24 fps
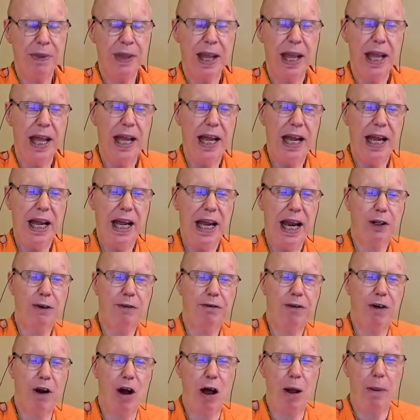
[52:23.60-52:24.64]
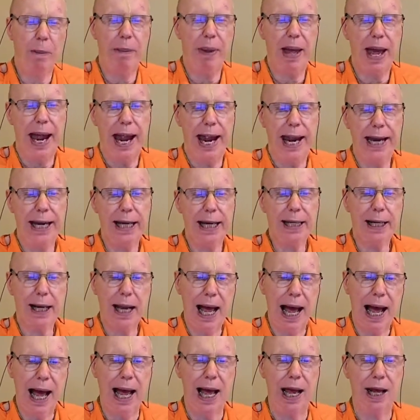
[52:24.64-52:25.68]
It's from a
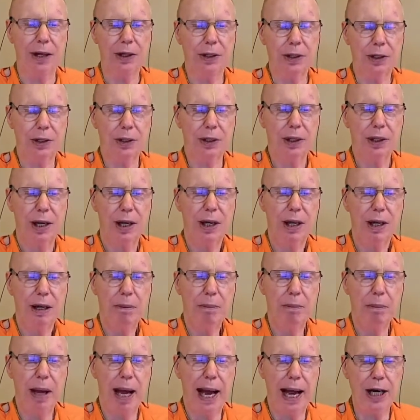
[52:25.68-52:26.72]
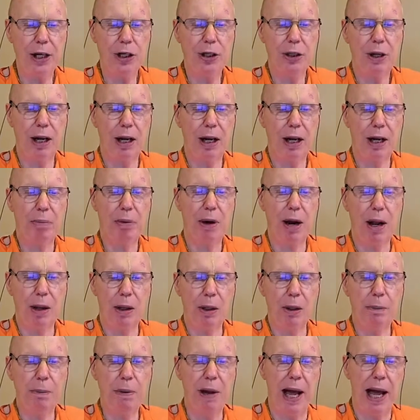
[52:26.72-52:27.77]
class by Srila
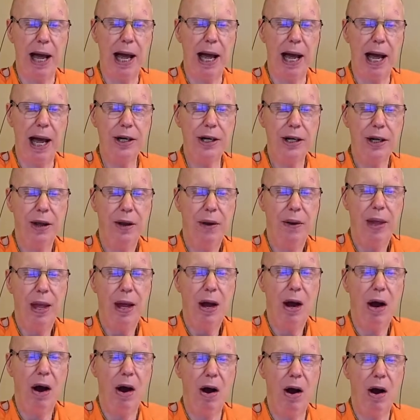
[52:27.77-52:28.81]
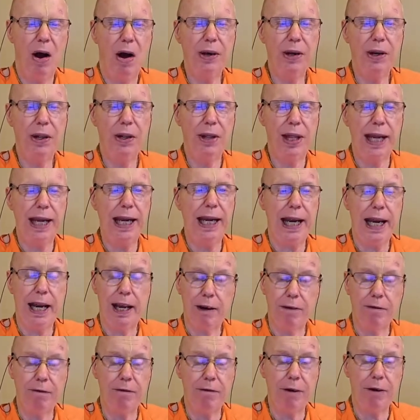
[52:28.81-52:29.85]
Prabhupada on the
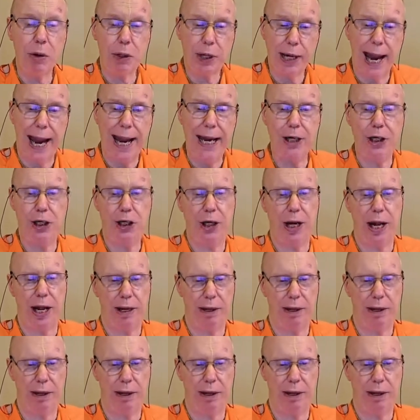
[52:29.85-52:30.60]
invocation,